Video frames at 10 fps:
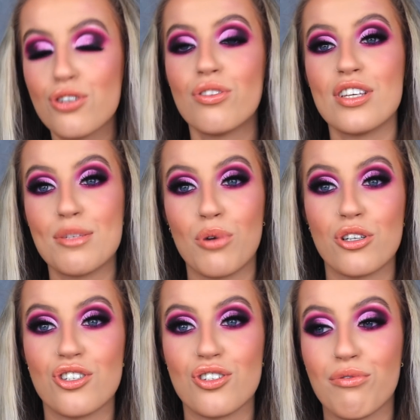who these
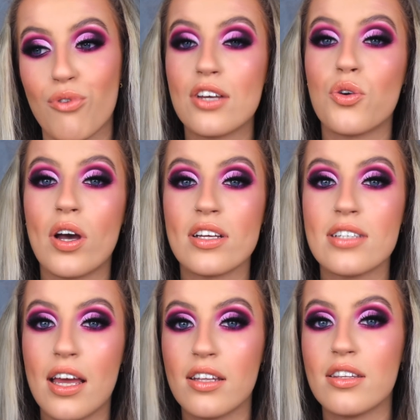brushes are for, who I
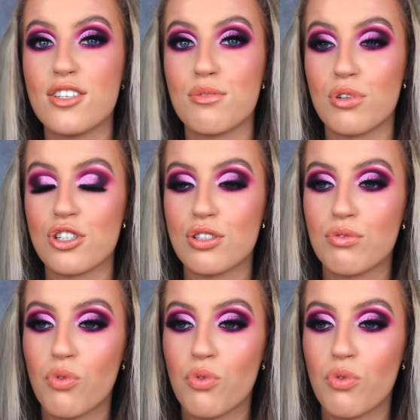intended these brushes